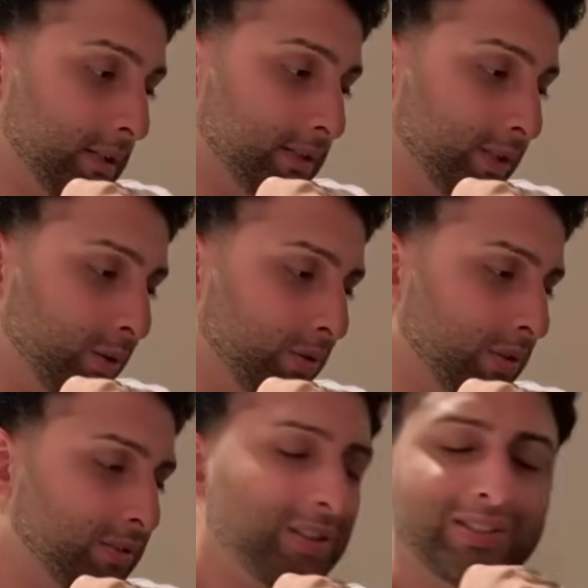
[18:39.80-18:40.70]

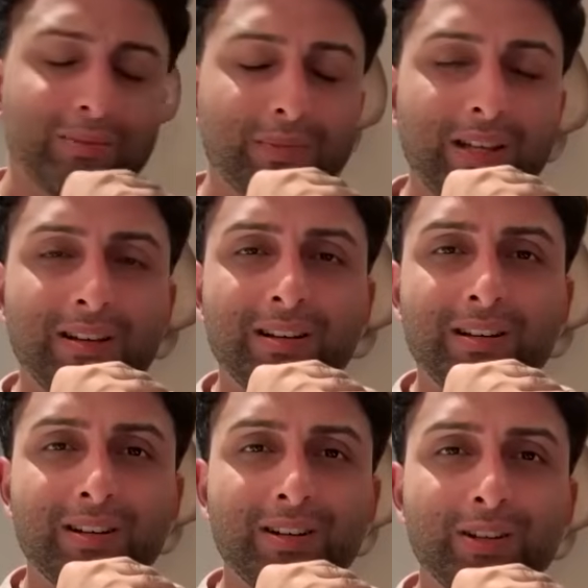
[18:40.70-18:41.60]
So just something
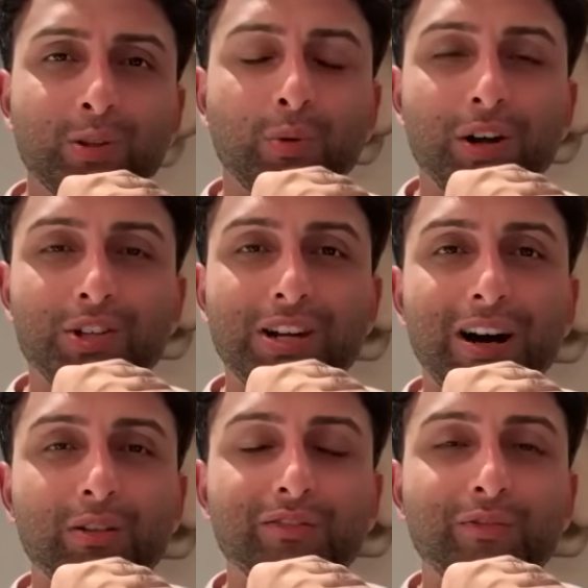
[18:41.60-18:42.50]
to watch
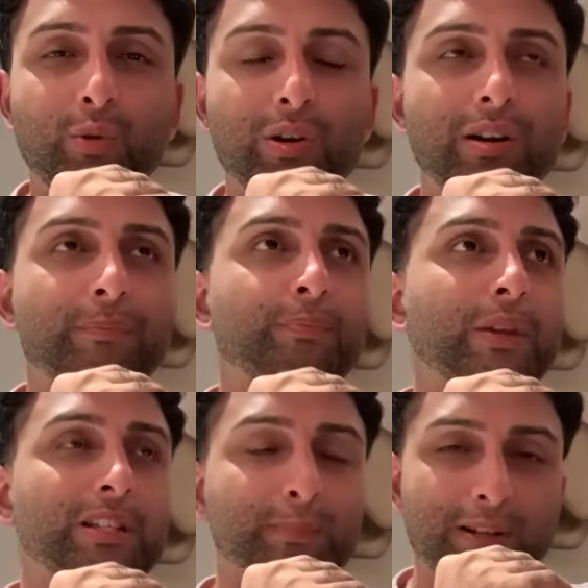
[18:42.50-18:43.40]
out for,
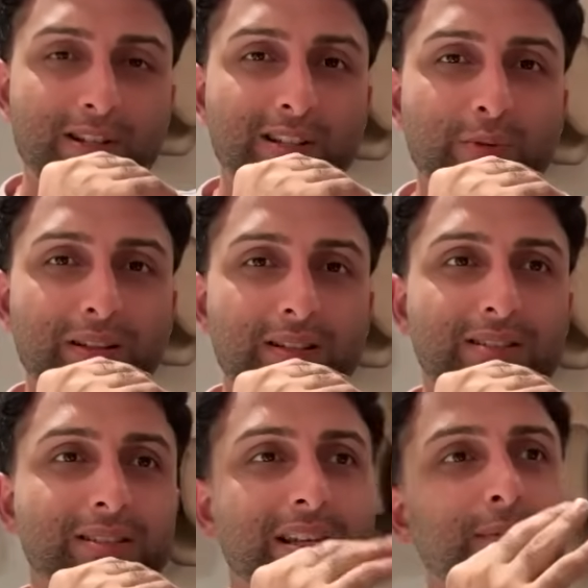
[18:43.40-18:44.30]
especially with
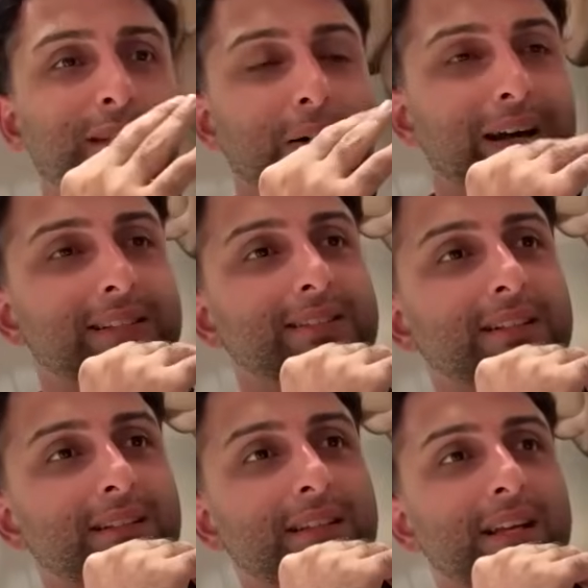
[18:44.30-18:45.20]
this team. Now, I
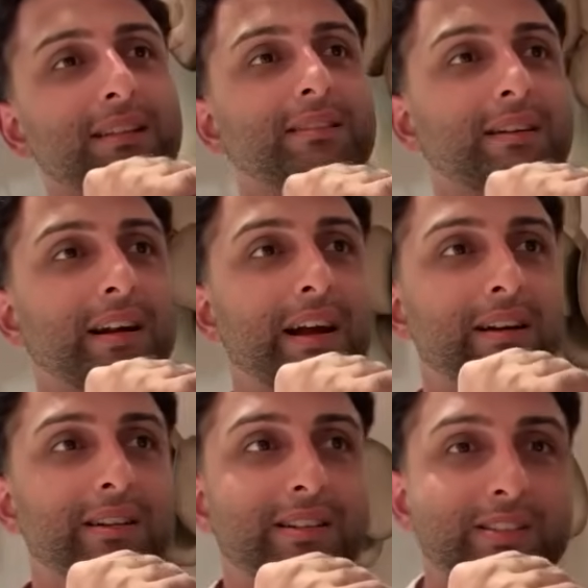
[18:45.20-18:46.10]
still think there are
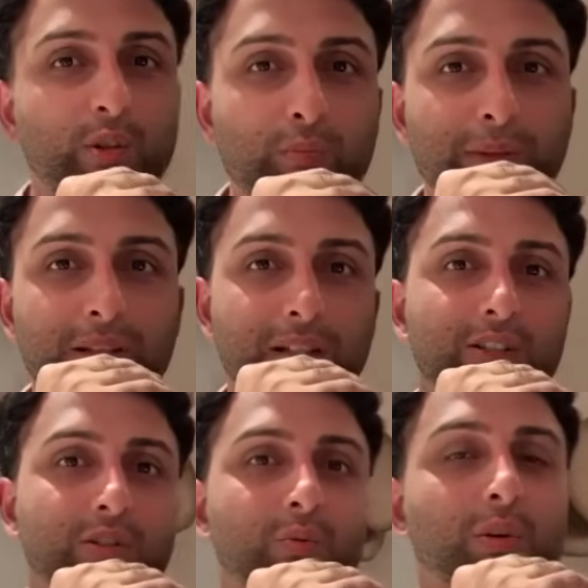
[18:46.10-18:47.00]
areas UP
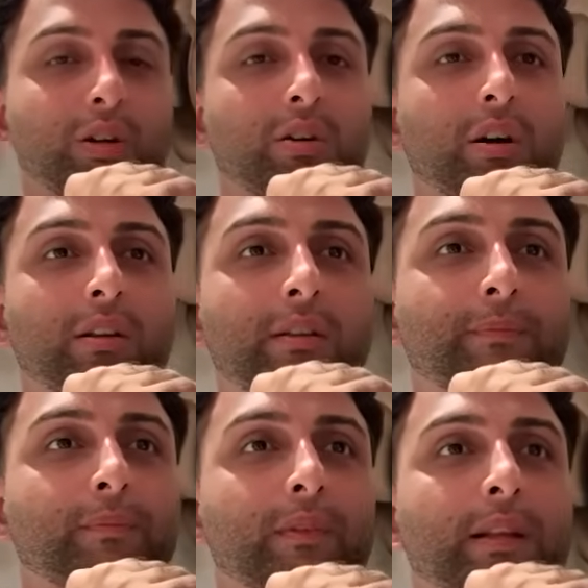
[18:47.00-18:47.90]
needs to work on,
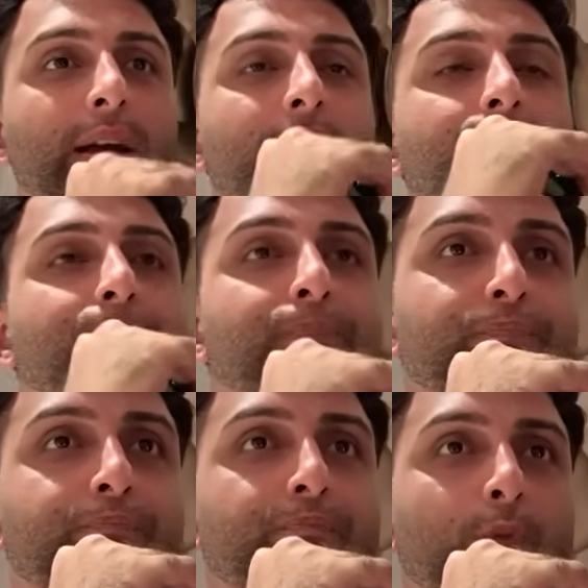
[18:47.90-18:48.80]
like
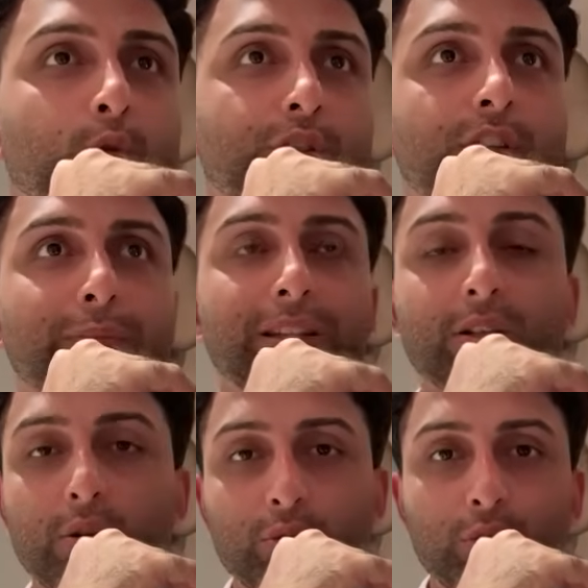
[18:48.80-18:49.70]
who's going to be
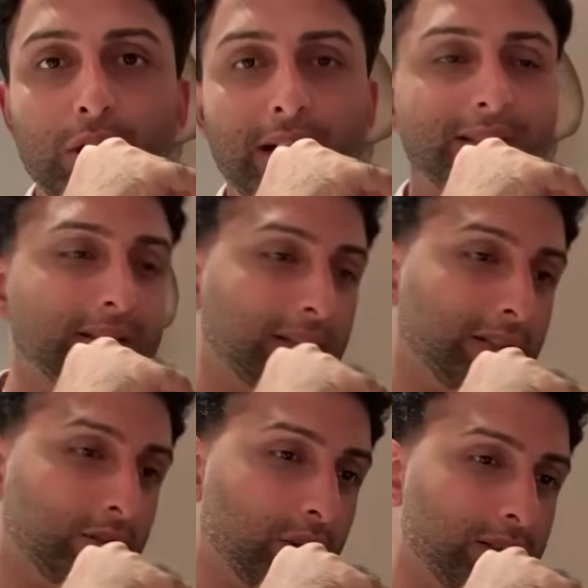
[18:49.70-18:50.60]
their go-to guy. Is it
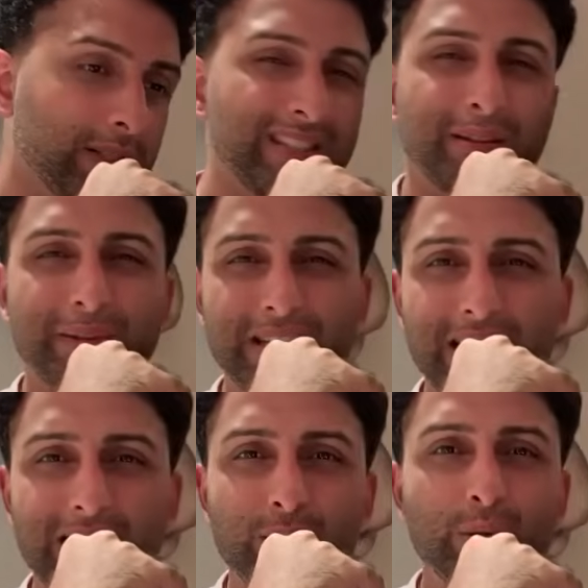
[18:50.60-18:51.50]
Alarcon? Is it
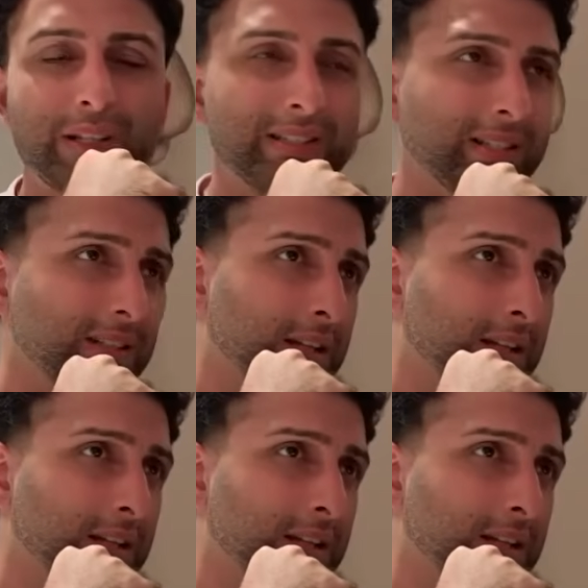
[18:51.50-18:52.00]
Abadiano? Is it